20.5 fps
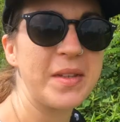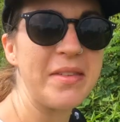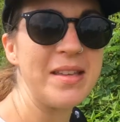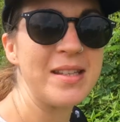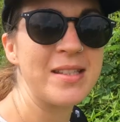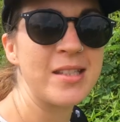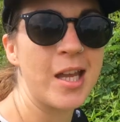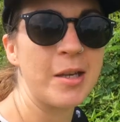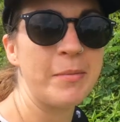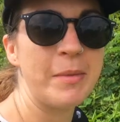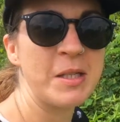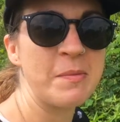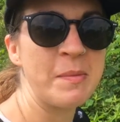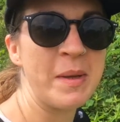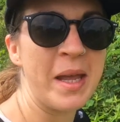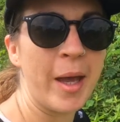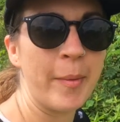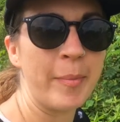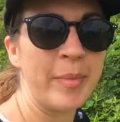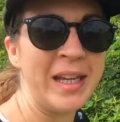This sign makes
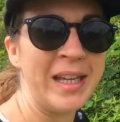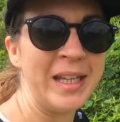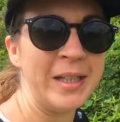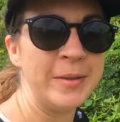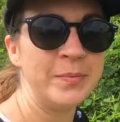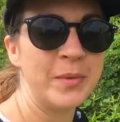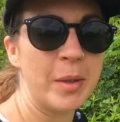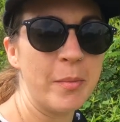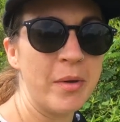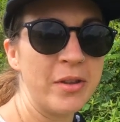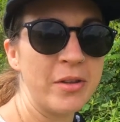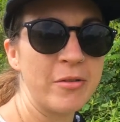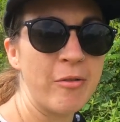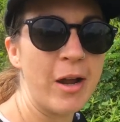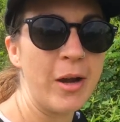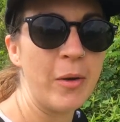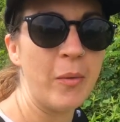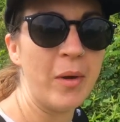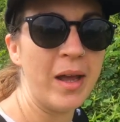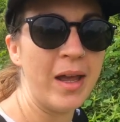me happy, I'm on the
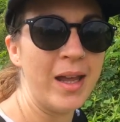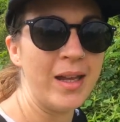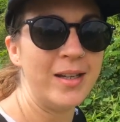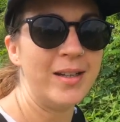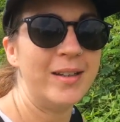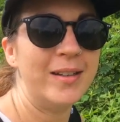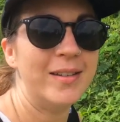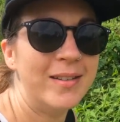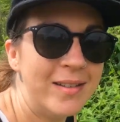right way.